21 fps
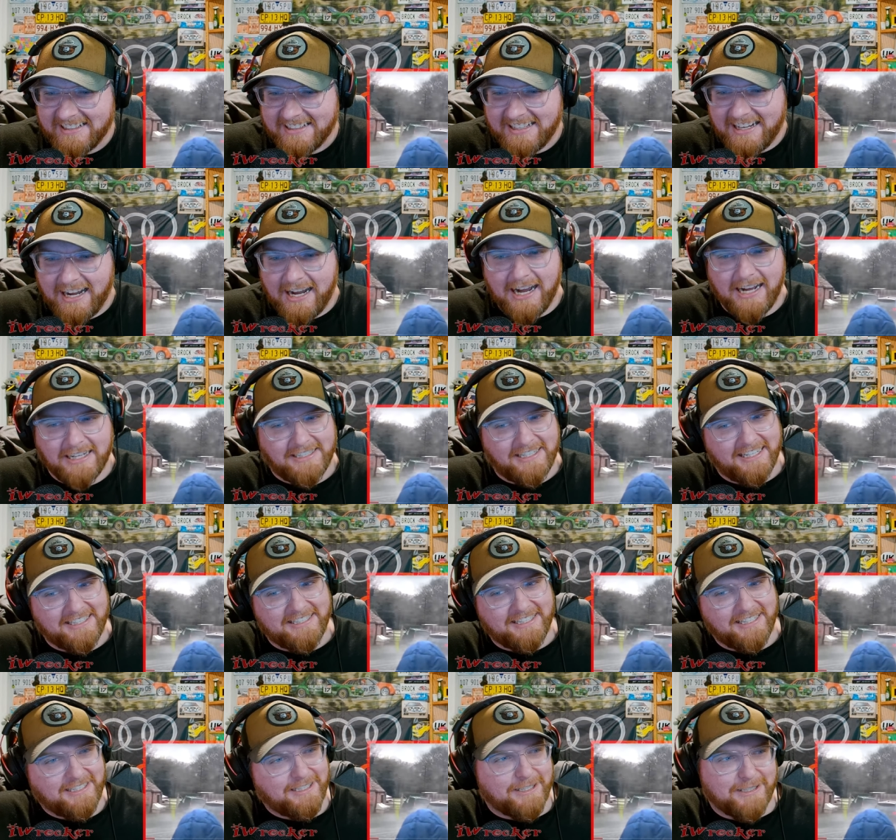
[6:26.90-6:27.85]
god, that
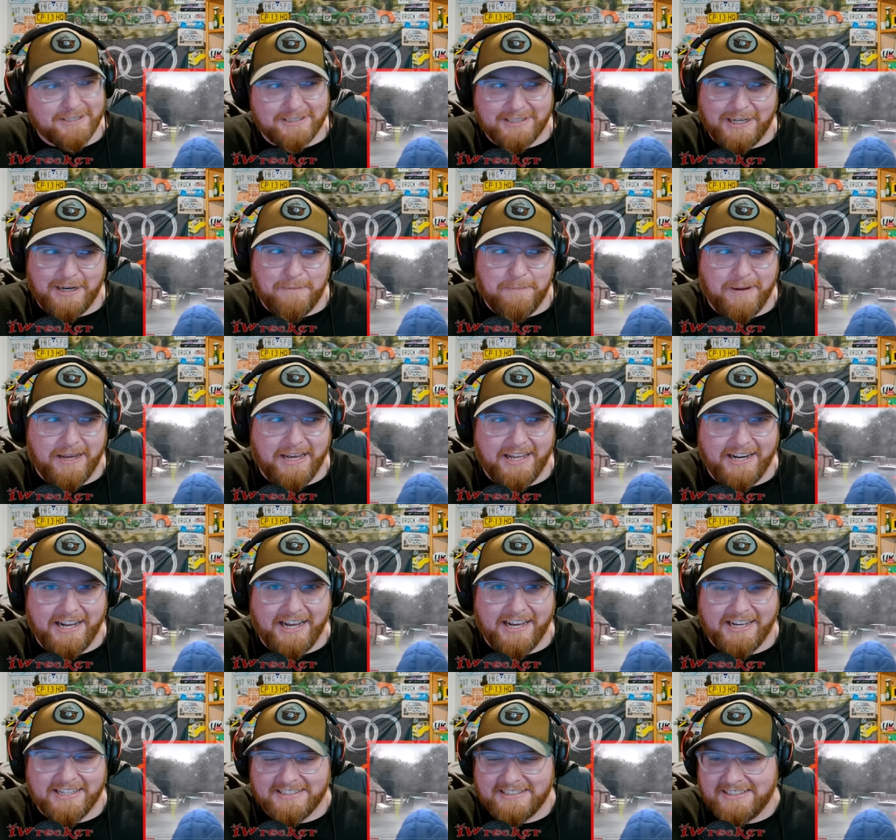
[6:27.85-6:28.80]
thing does sound
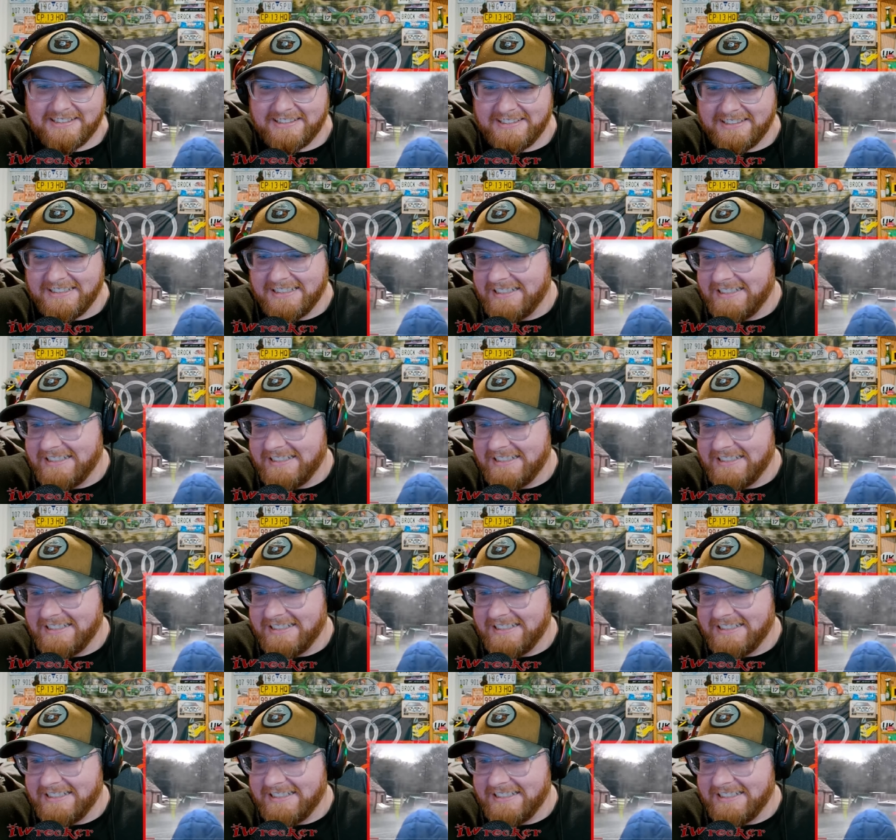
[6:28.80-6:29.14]
badass.